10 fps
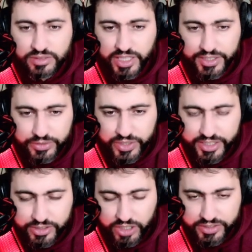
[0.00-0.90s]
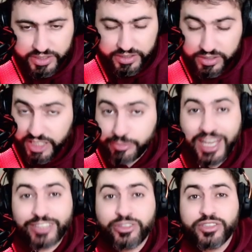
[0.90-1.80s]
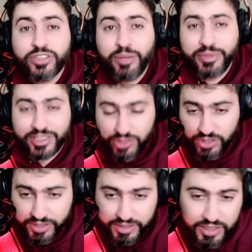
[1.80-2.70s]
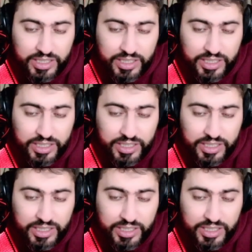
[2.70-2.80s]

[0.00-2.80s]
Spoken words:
Can't do that, Cottony. Okay, back to the topic. Sorry.